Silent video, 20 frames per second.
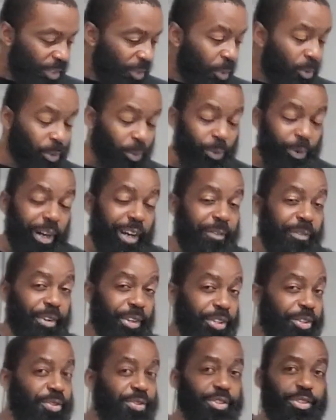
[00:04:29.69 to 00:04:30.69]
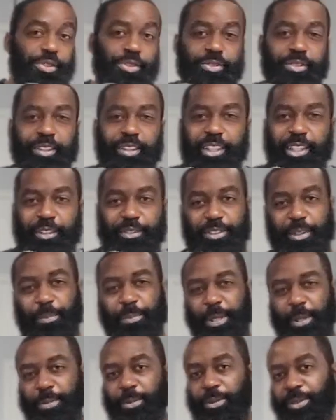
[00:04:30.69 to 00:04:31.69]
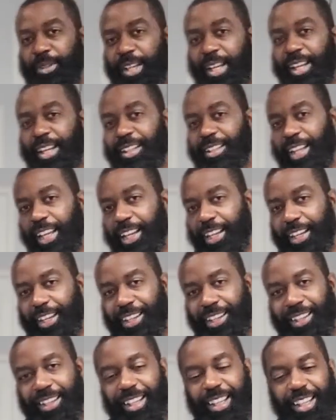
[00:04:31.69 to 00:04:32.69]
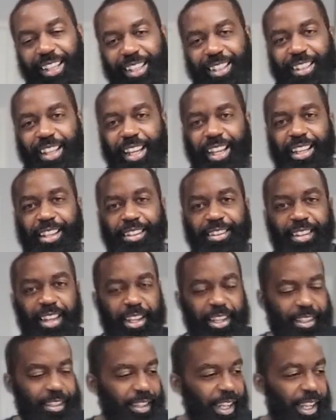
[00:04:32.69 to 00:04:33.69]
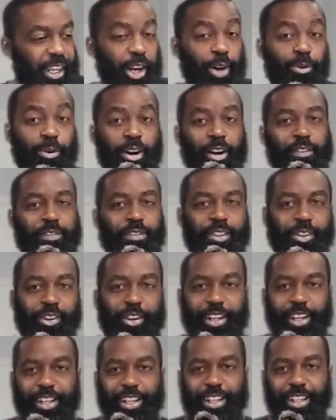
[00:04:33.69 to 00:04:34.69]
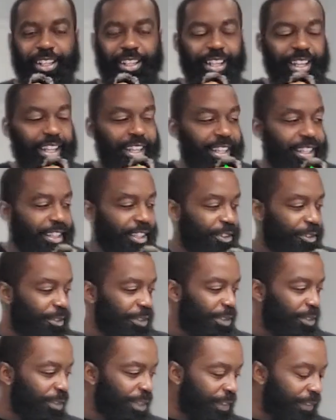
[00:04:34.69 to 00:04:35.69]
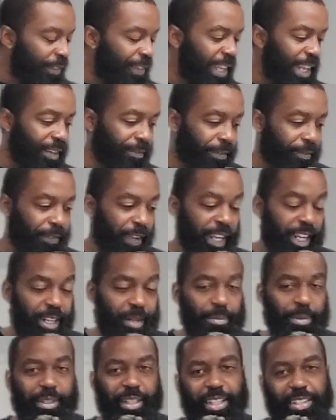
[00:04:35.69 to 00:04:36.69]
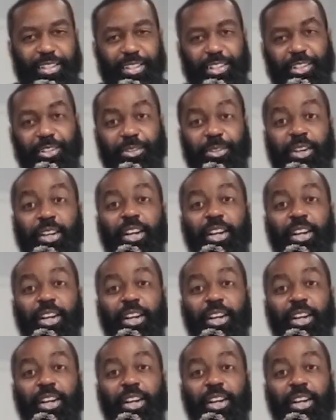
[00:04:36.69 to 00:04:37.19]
or wherever you choose to live. Some people they go off the grid and they're living out of a van, but they still,